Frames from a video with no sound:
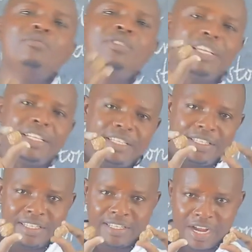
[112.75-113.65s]

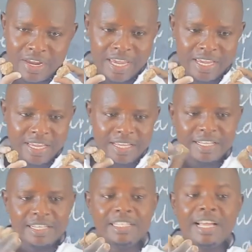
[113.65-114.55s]
objects. Okay?
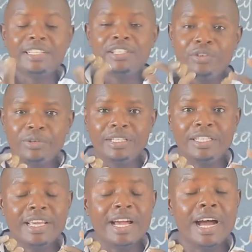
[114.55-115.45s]
These are stones.
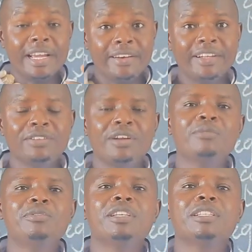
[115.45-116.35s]
They are irregular
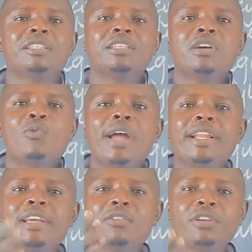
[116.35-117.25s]
objects. Why are
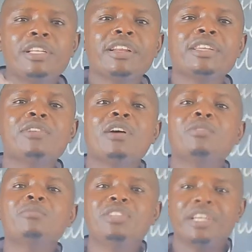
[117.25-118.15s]
they called irregular
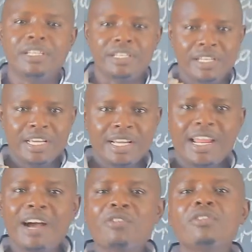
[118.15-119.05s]
objects?
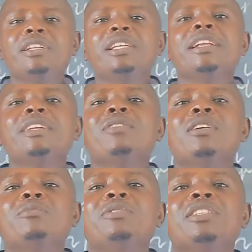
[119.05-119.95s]
They are called irregular
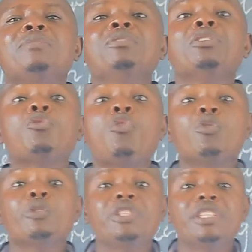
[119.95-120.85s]
objects
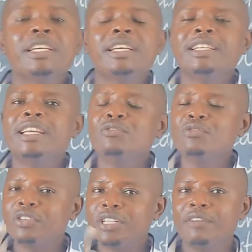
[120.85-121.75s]
because they do
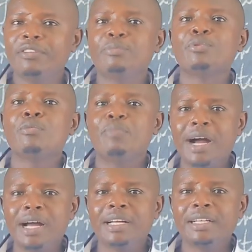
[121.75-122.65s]
not have a
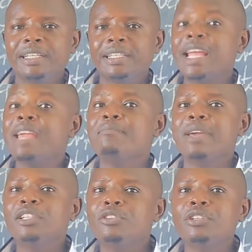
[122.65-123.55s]
proper
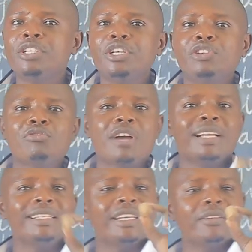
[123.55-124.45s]
dimension. You
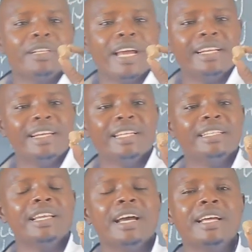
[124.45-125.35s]
can't tell their,
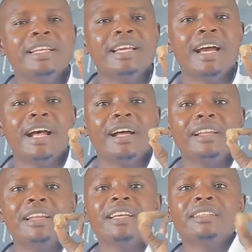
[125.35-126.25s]
their, their
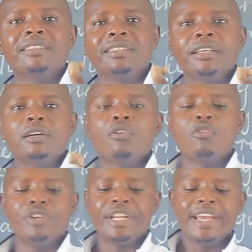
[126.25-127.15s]
length
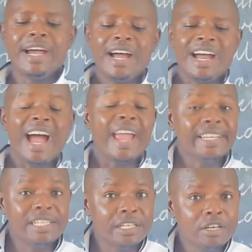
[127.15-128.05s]
or their
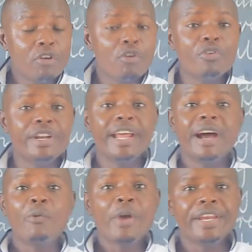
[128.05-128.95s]
height or
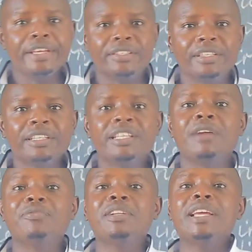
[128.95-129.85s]
their width.
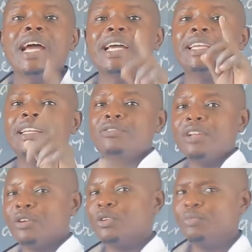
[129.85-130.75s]
Therefore, they are
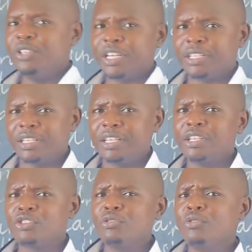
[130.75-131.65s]
irregular objects.
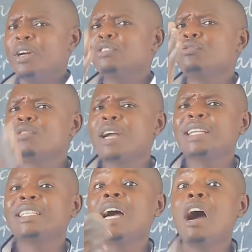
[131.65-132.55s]
So we want to look
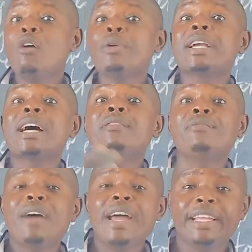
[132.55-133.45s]
at how we can
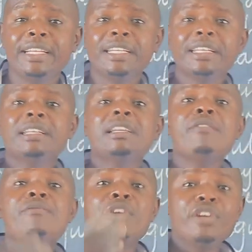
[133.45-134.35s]
find the
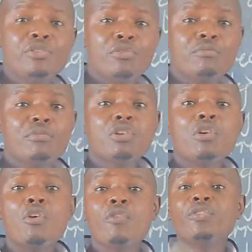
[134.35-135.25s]
volume
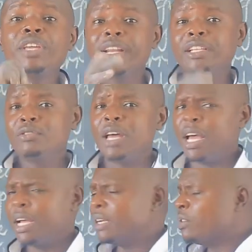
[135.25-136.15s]
of
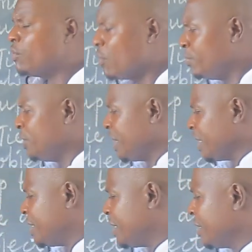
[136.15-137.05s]
irregular
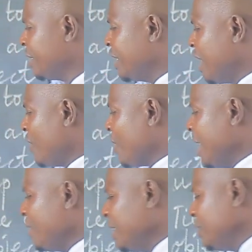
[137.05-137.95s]
objects. Now,
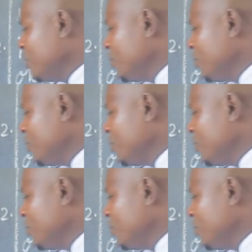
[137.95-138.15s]
I want you